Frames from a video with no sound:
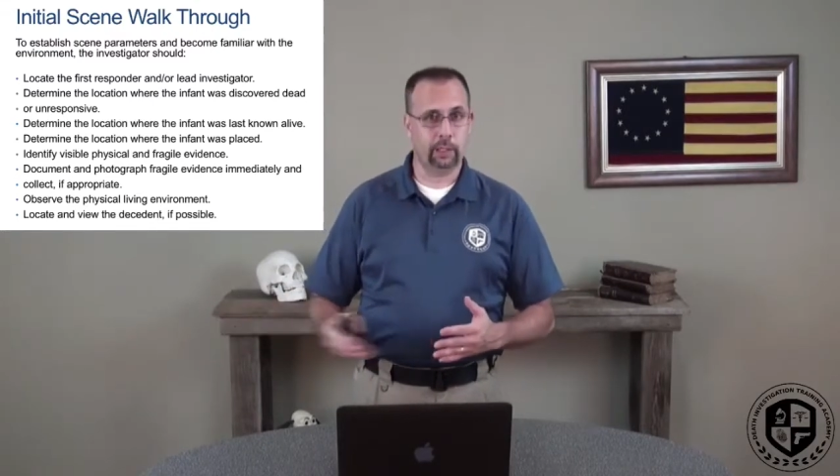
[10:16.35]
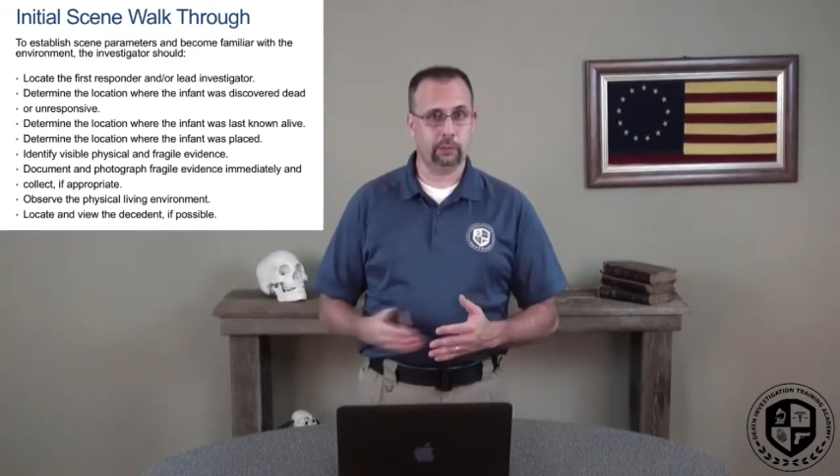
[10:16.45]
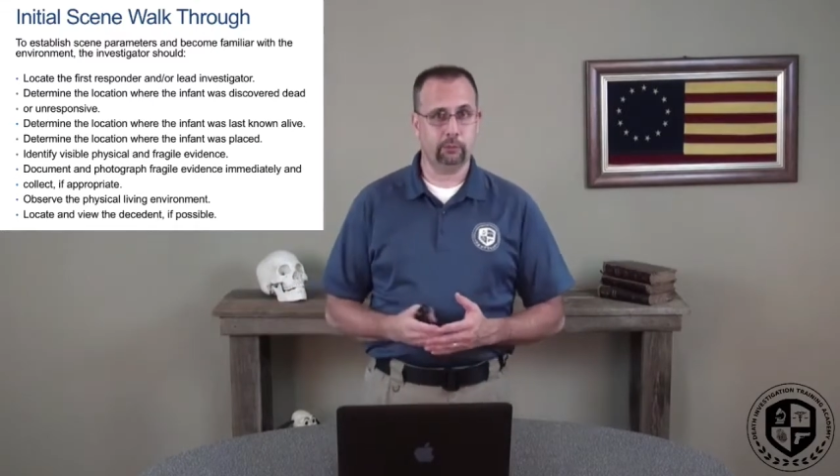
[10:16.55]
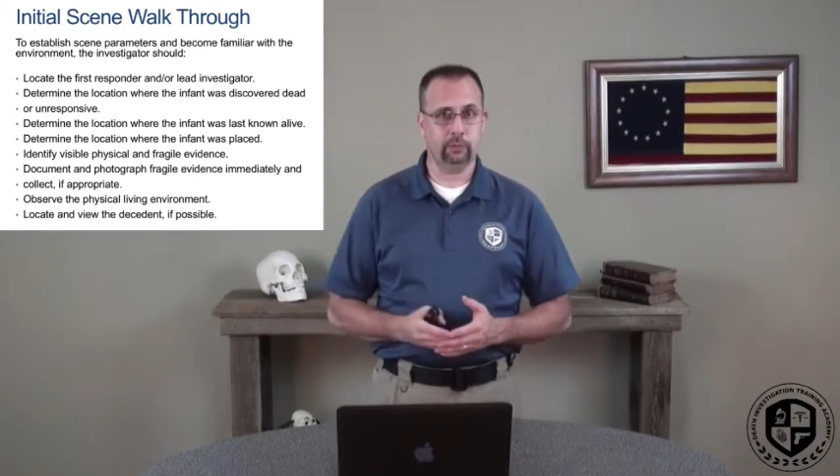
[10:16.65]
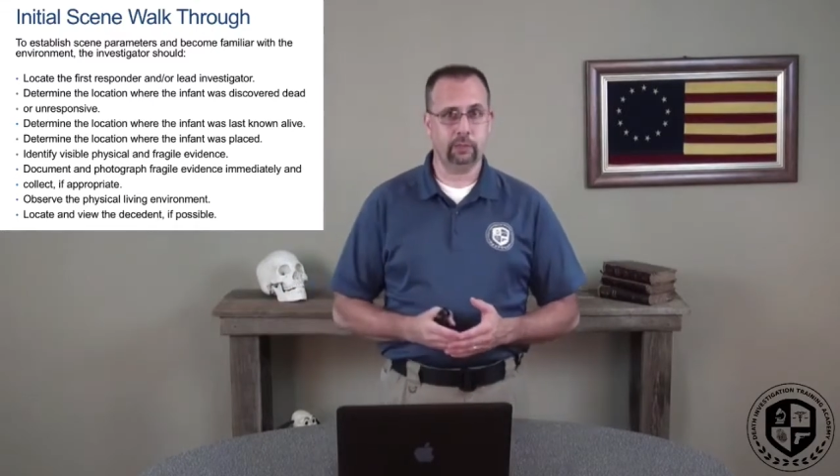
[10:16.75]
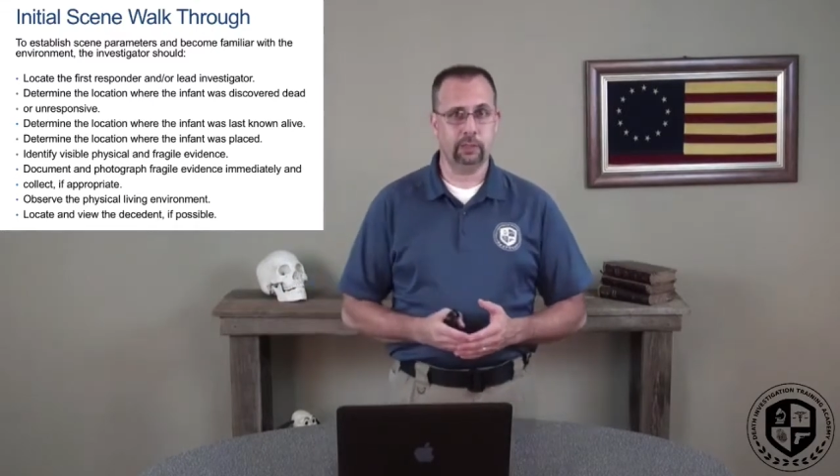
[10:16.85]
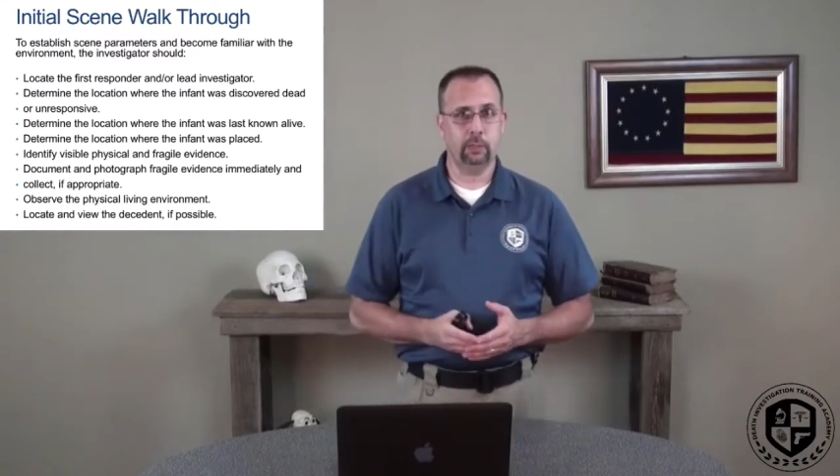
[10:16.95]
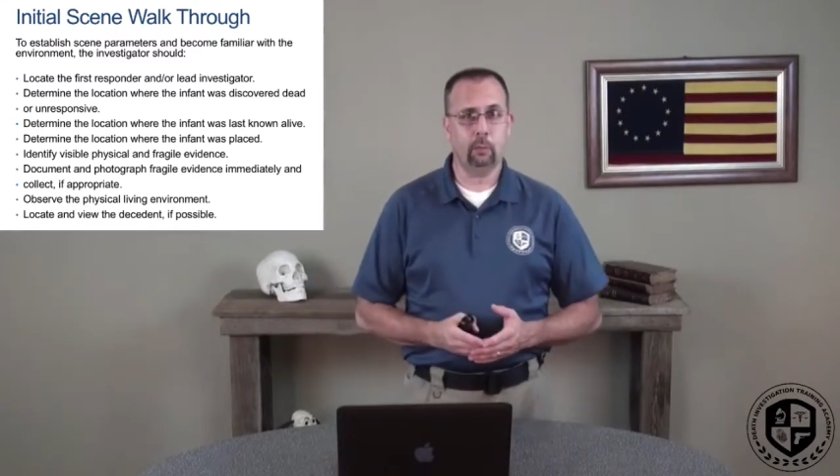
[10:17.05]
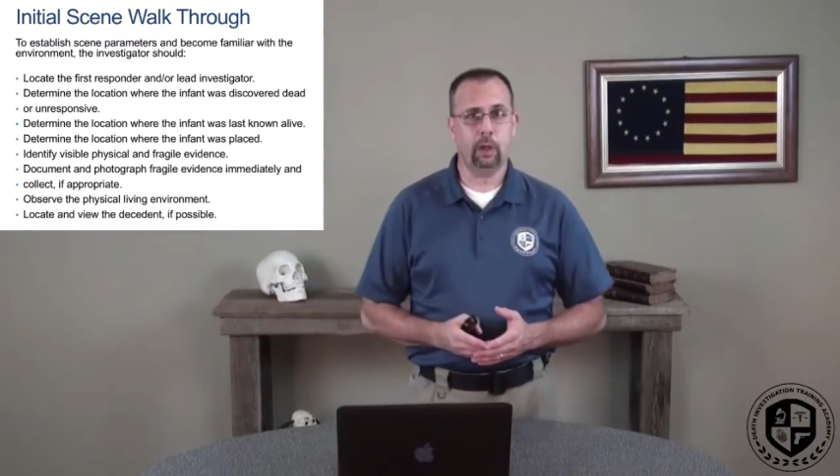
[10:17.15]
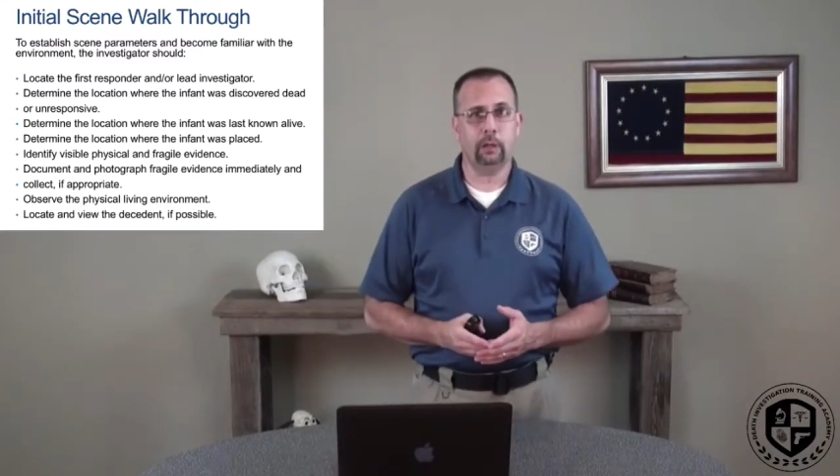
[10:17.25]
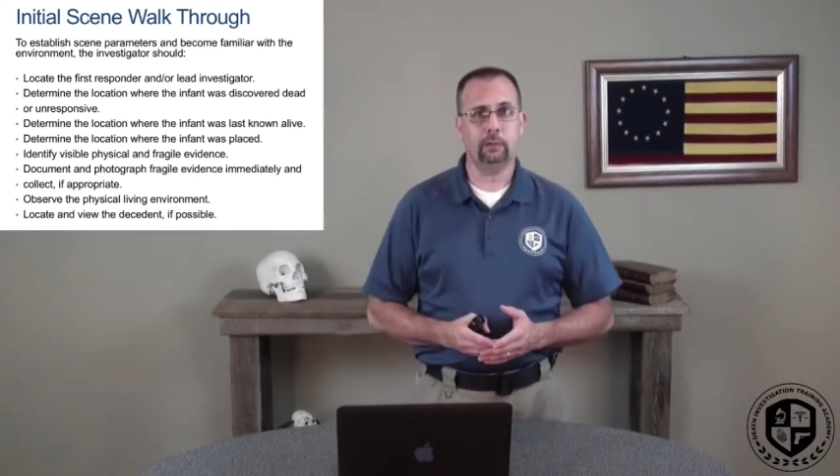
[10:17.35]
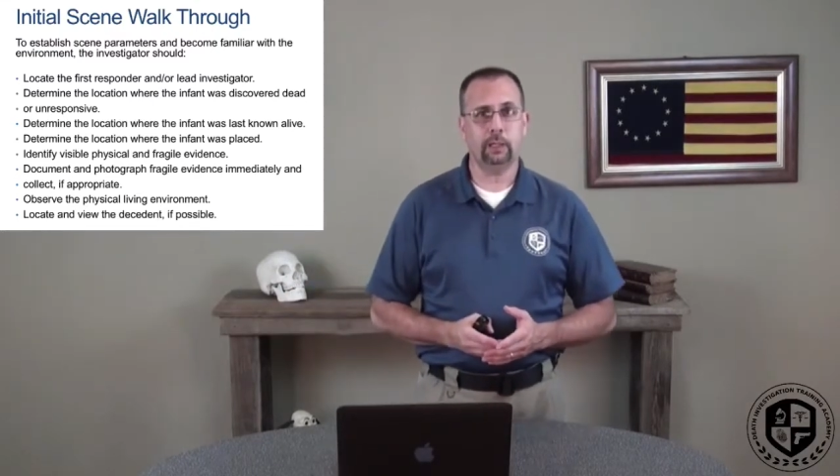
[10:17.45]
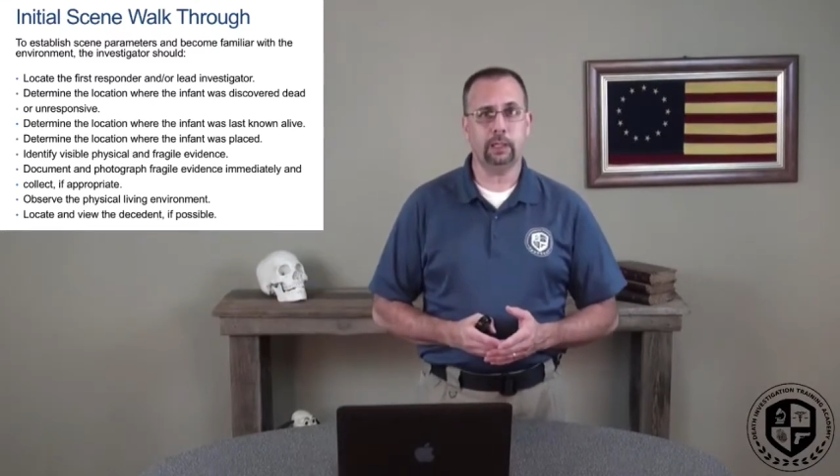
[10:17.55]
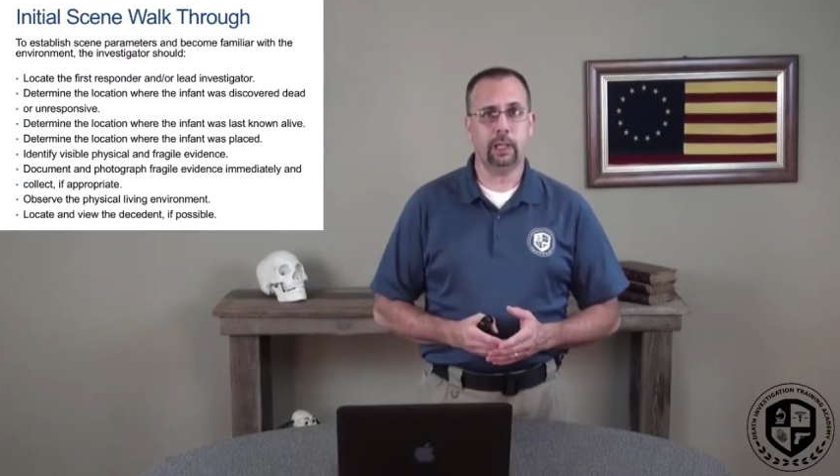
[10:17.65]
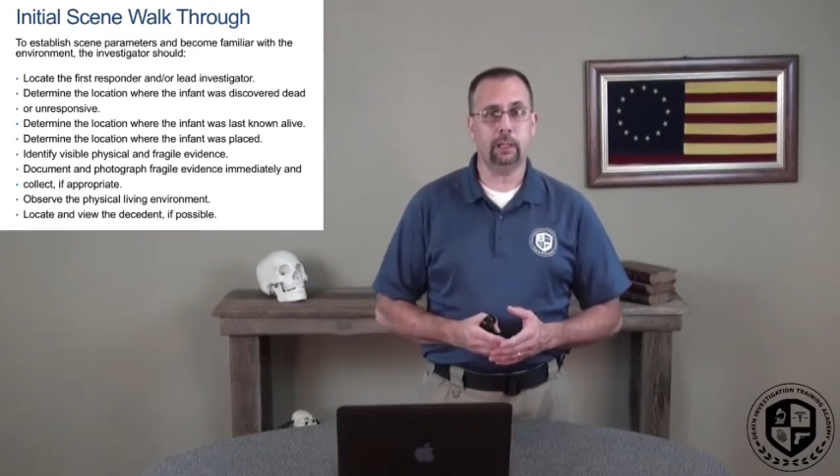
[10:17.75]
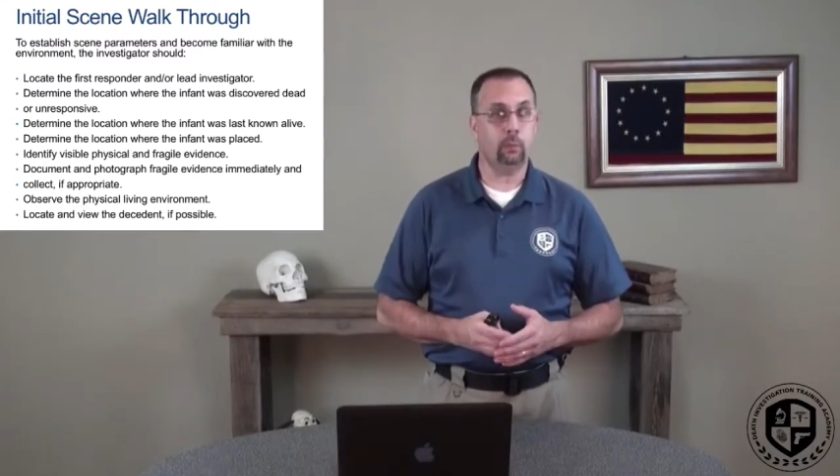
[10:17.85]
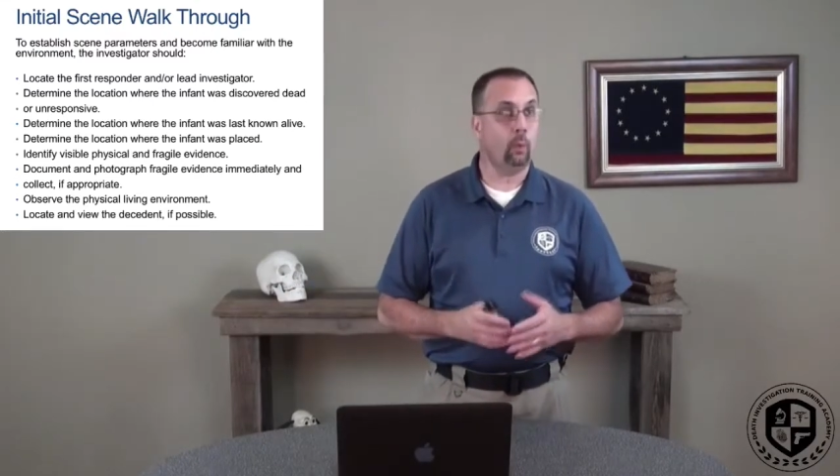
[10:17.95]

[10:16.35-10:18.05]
electricity wires hanging out?